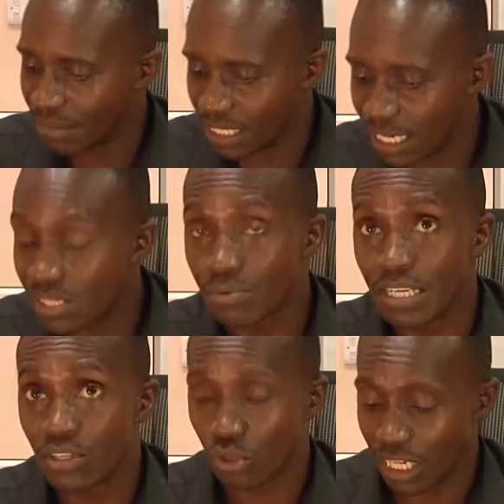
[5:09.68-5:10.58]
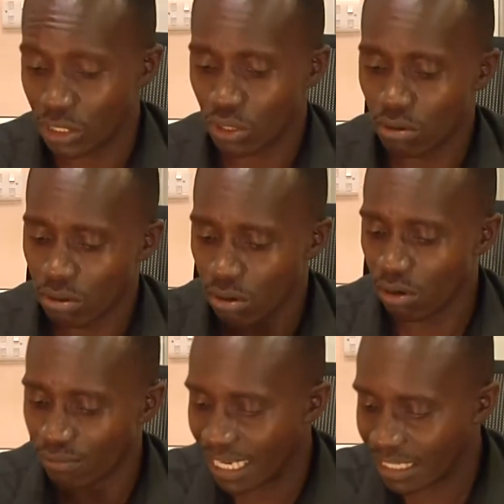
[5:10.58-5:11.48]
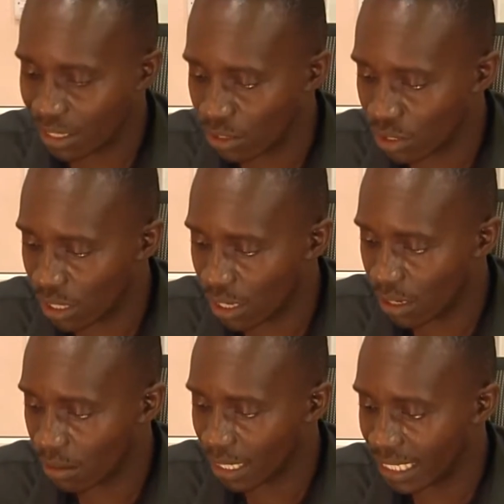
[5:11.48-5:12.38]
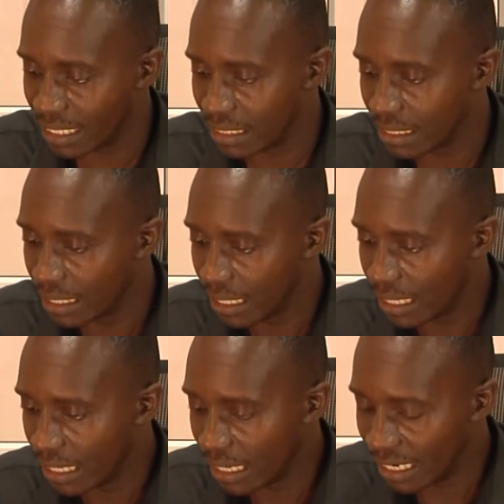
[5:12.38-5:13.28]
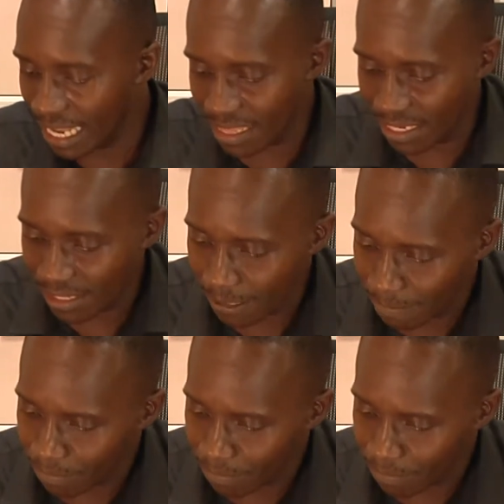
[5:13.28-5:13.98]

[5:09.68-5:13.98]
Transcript: me just read so that all of us can get this.